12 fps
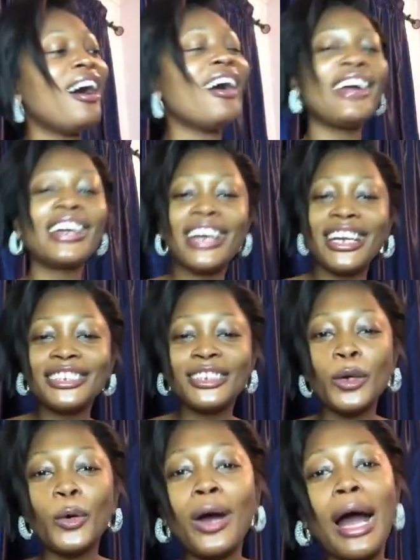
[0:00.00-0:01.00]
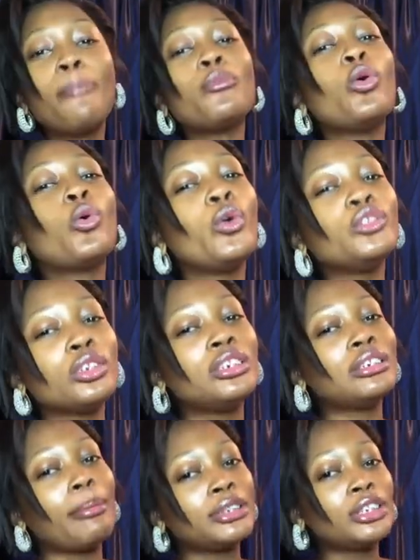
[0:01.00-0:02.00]
All right guys, so I'm not going to any
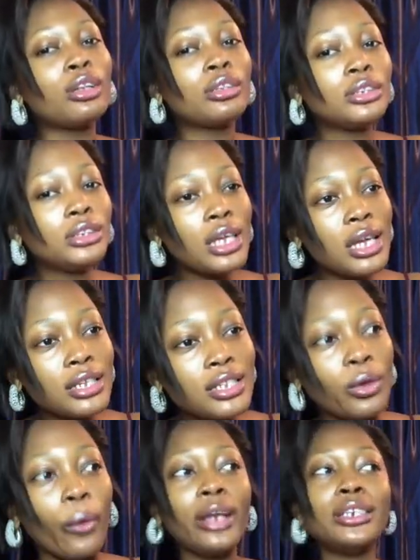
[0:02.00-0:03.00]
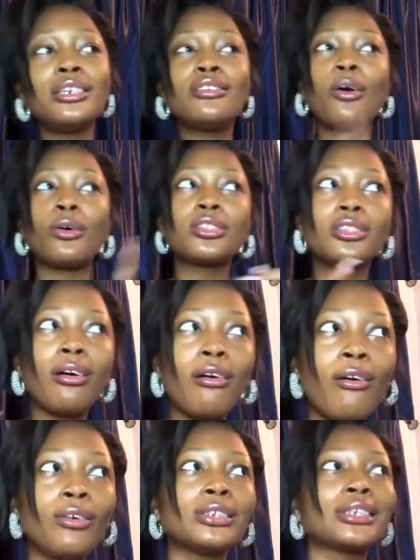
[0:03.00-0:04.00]
dermatologist or any doctor
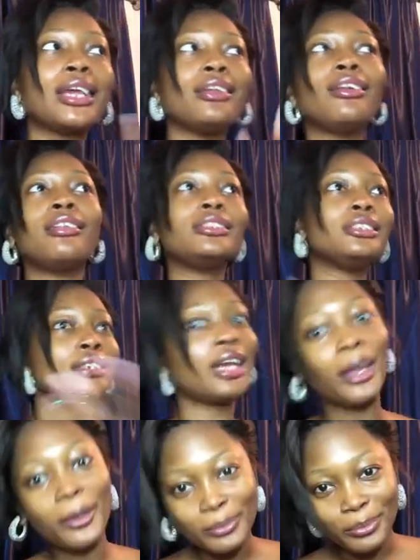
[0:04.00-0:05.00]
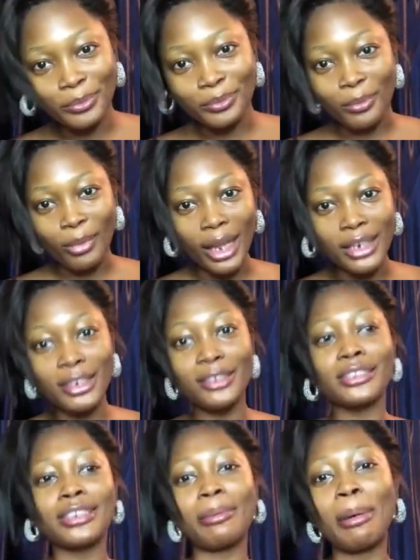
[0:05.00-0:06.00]
or skinology, you
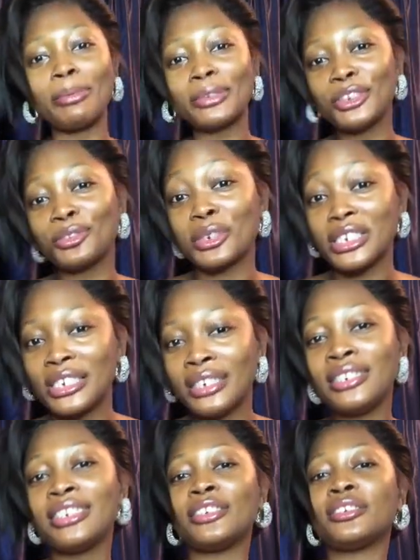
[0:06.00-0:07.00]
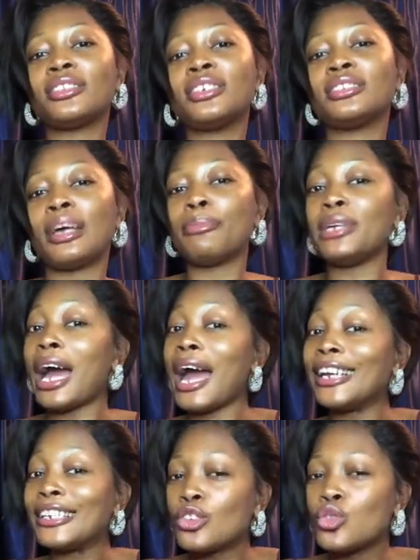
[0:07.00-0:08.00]
know, to come up with this routine. These are just things that me
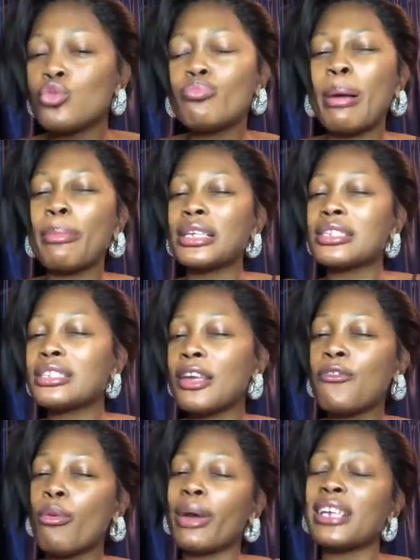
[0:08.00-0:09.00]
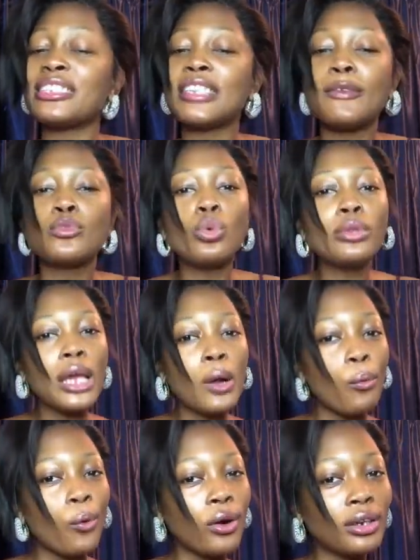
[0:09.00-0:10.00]
I do by myself, for myself, so they
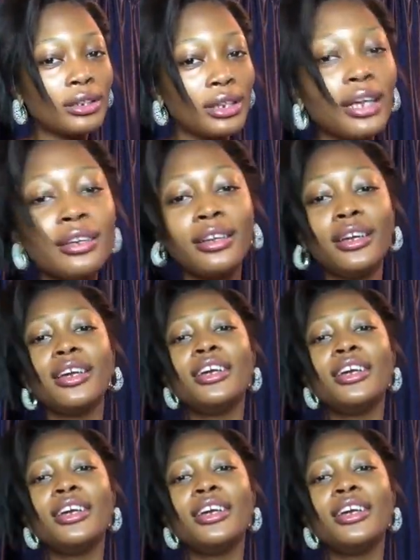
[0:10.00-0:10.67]
work then.